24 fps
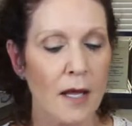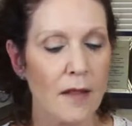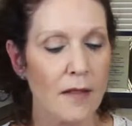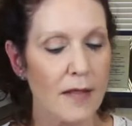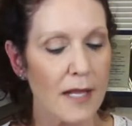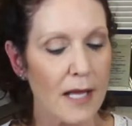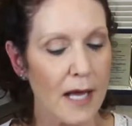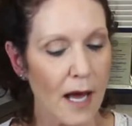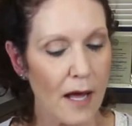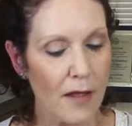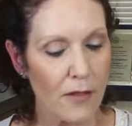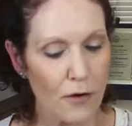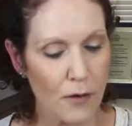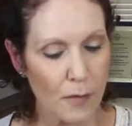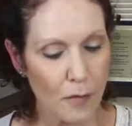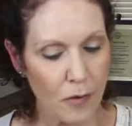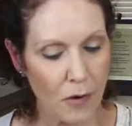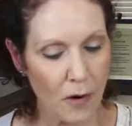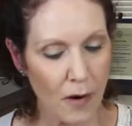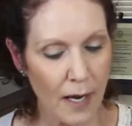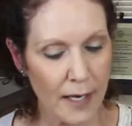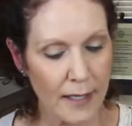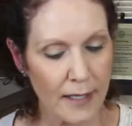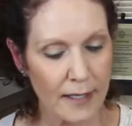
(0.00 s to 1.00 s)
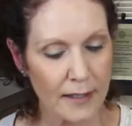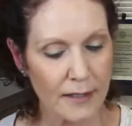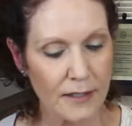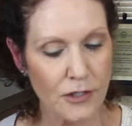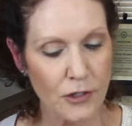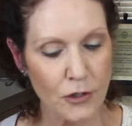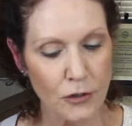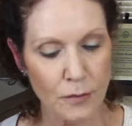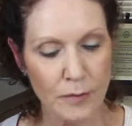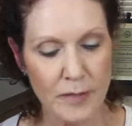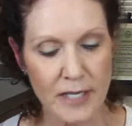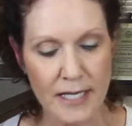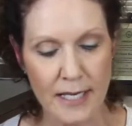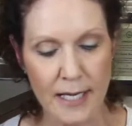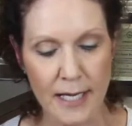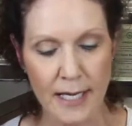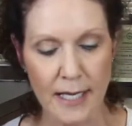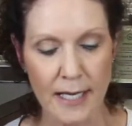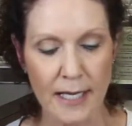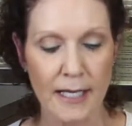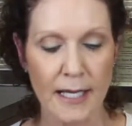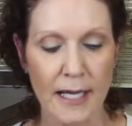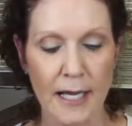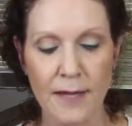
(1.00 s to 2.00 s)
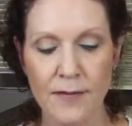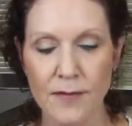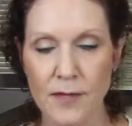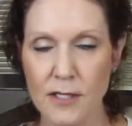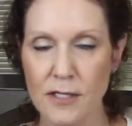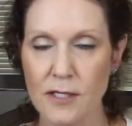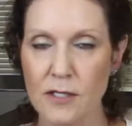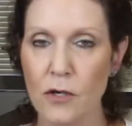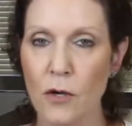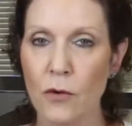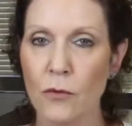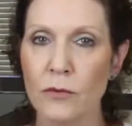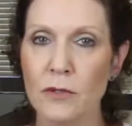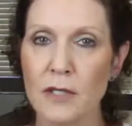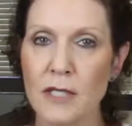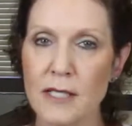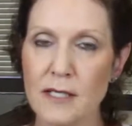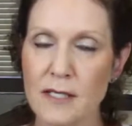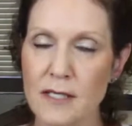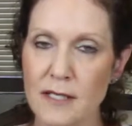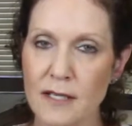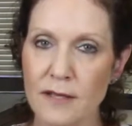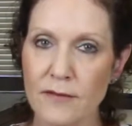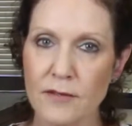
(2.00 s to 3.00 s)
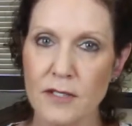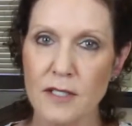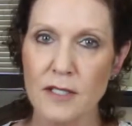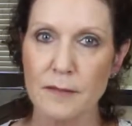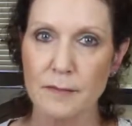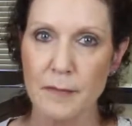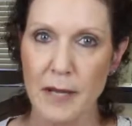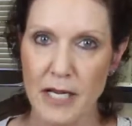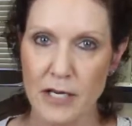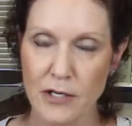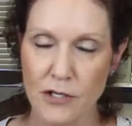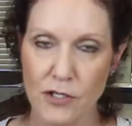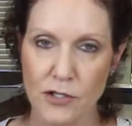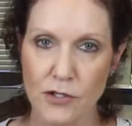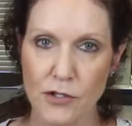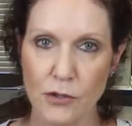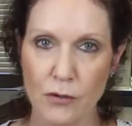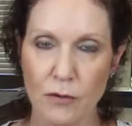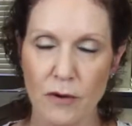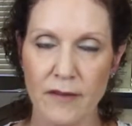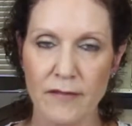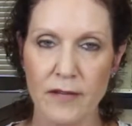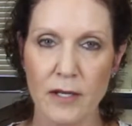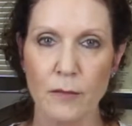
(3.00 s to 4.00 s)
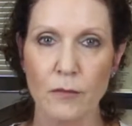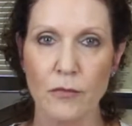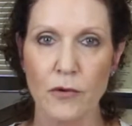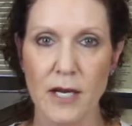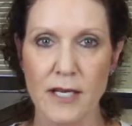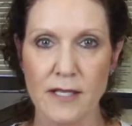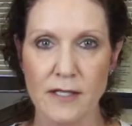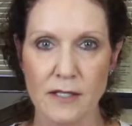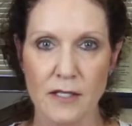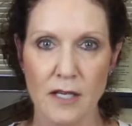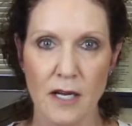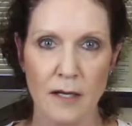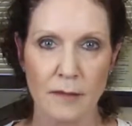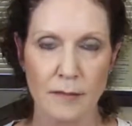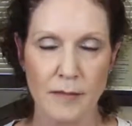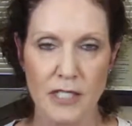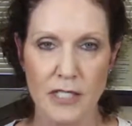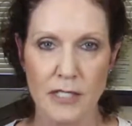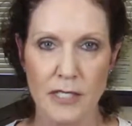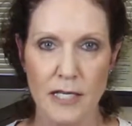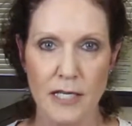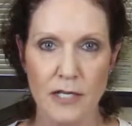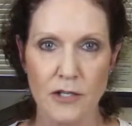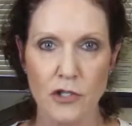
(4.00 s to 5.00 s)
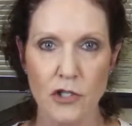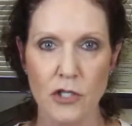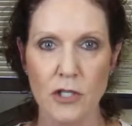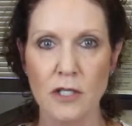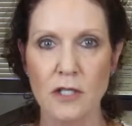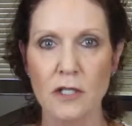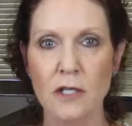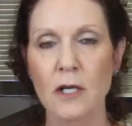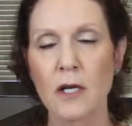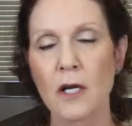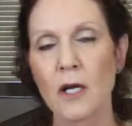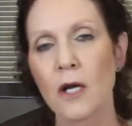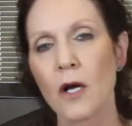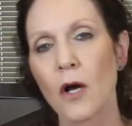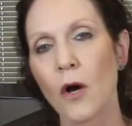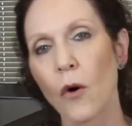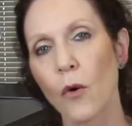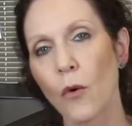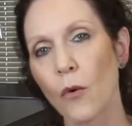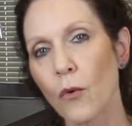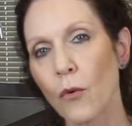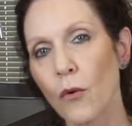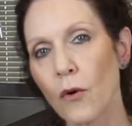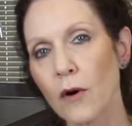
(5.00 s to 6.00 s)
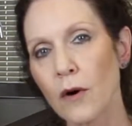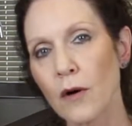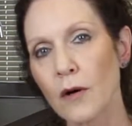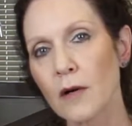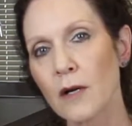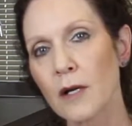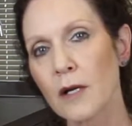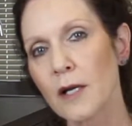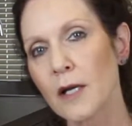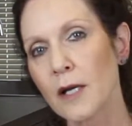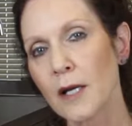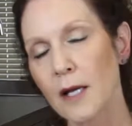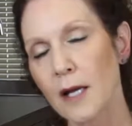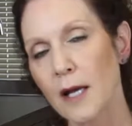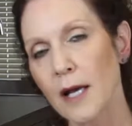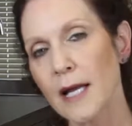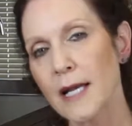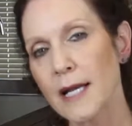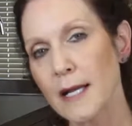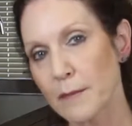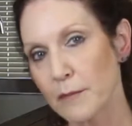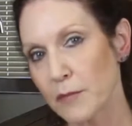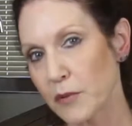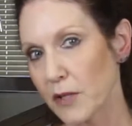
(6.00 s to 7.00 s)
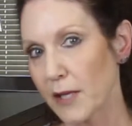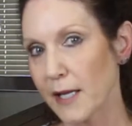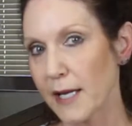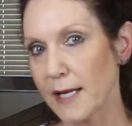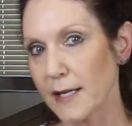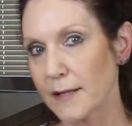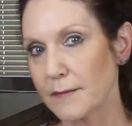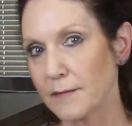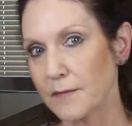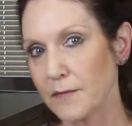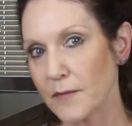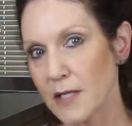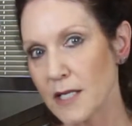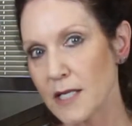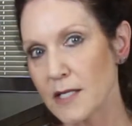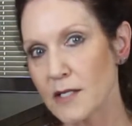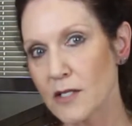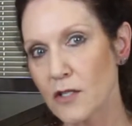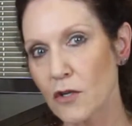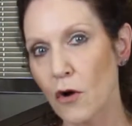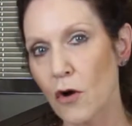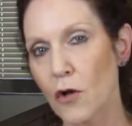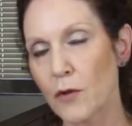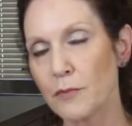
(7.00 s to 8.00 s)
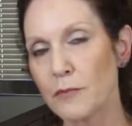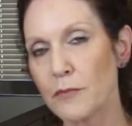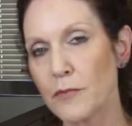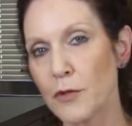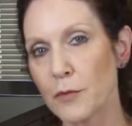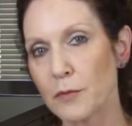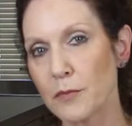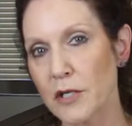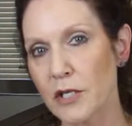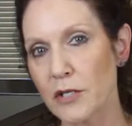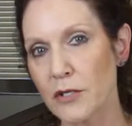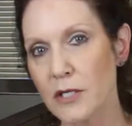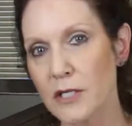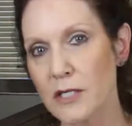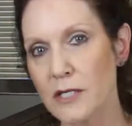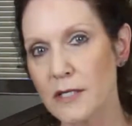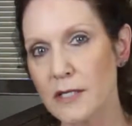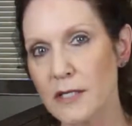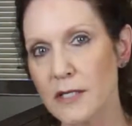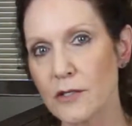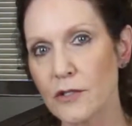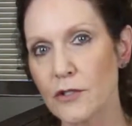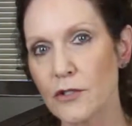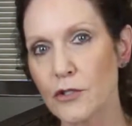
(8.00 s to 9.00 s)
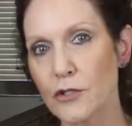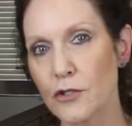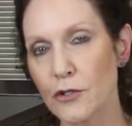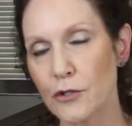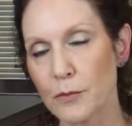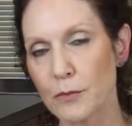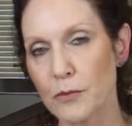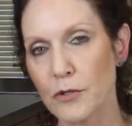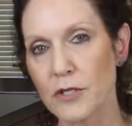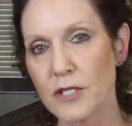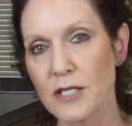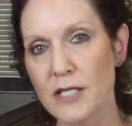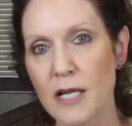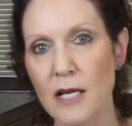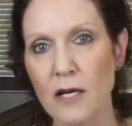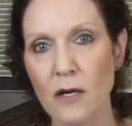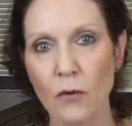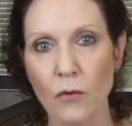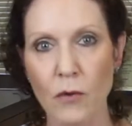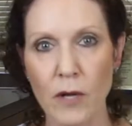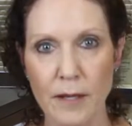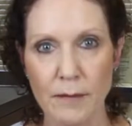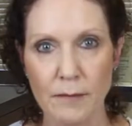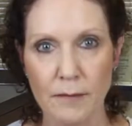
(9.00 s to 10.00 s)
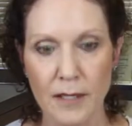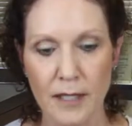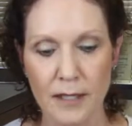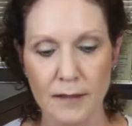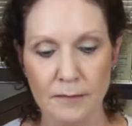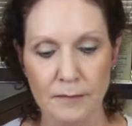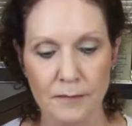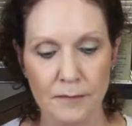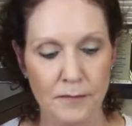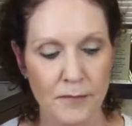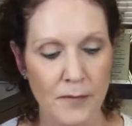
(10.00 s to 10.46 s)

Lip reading: The other product you'll be getting, and this only is given to patients who are having breast augmentation or an implant, is called Mupirocin 2% ointment.